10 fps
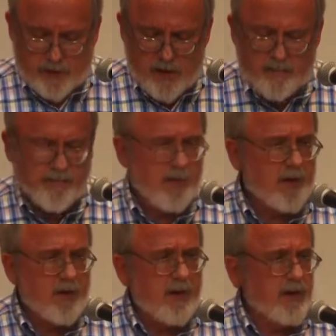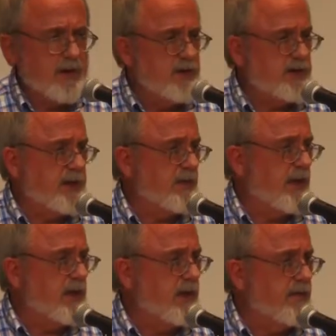If you're currently using the
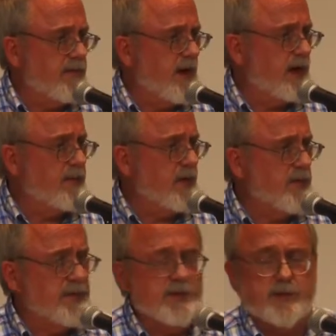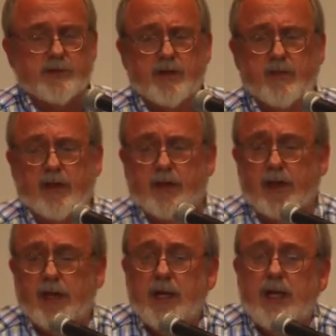record for audit purposes or something like
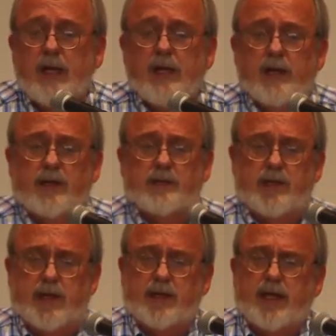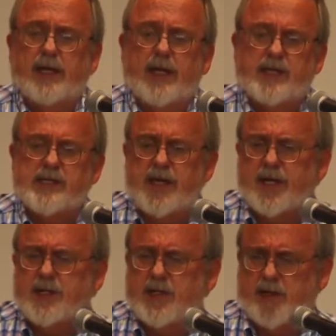that, you can get an
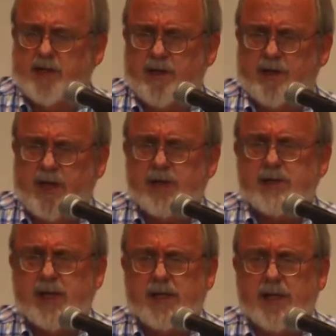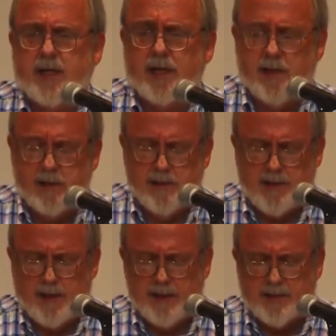extension on that 10-day
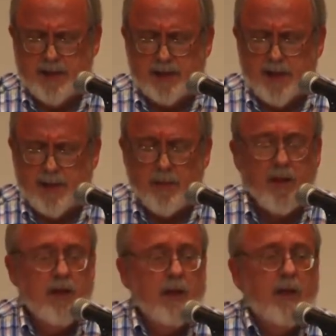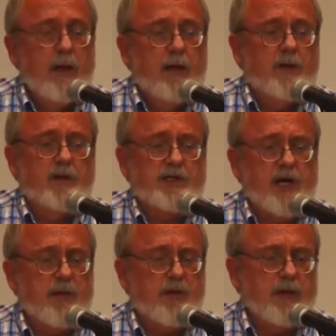deadline. The most
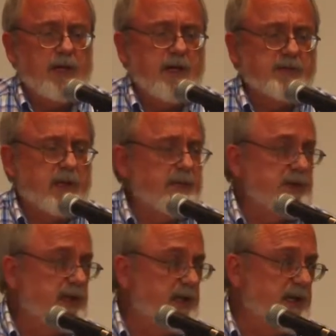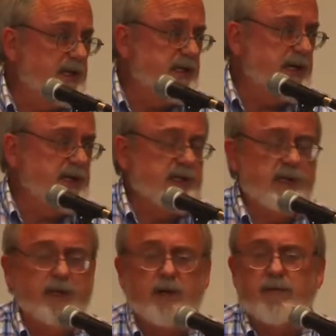common one that comes up is you get an
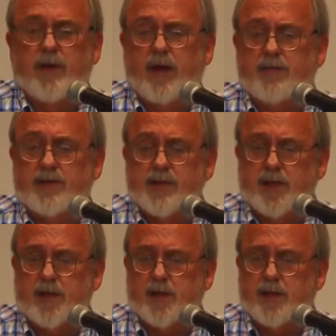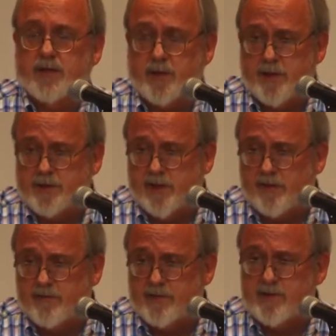extension if you have to send it to the attorney's
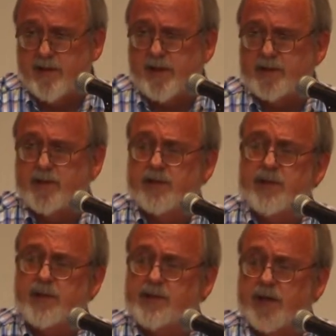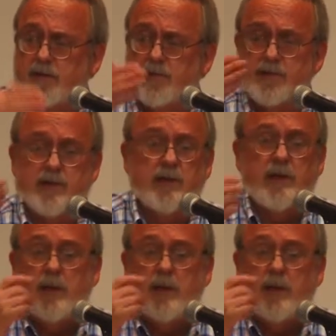office and ask the attorney's office